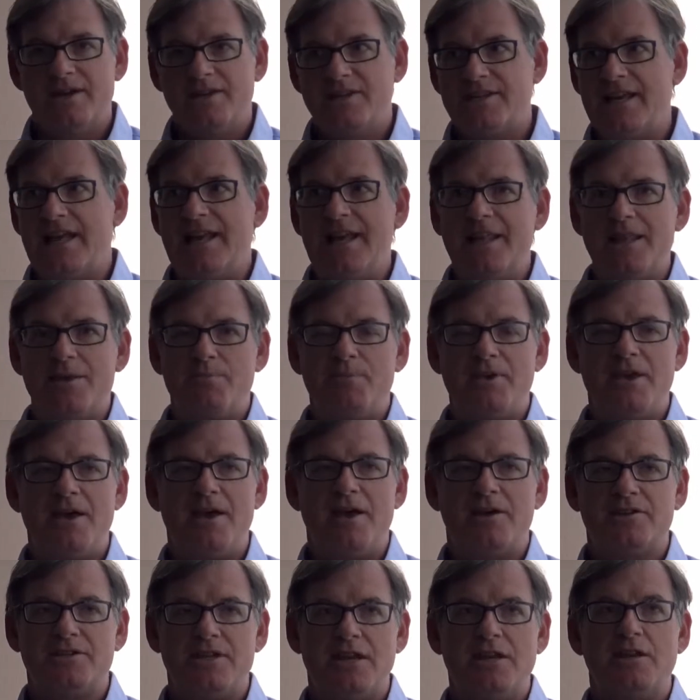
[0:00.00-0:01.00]
telling the
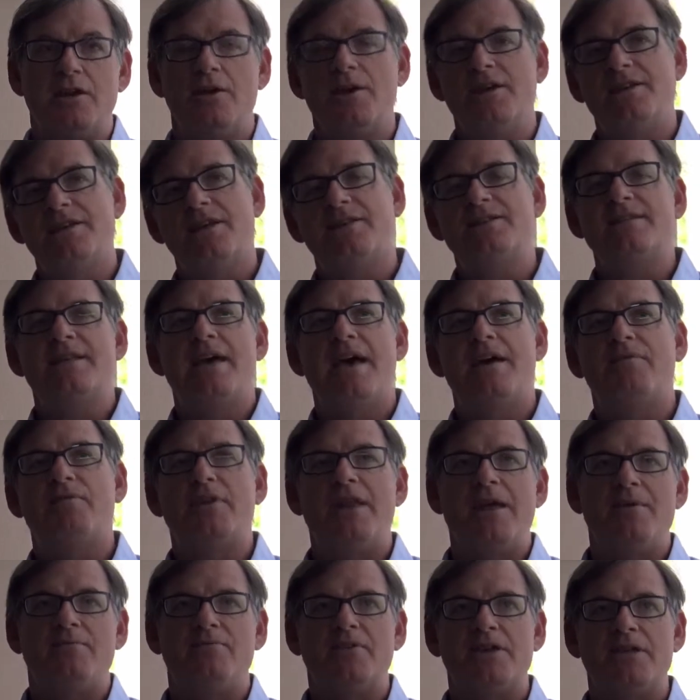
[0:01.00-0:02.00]
PRD, no, he doesn't have
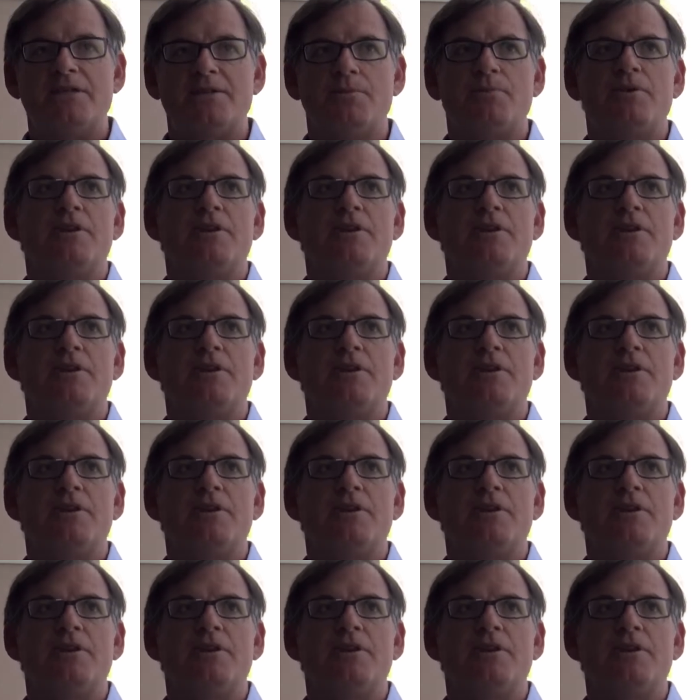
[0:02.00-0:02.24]
an M visa,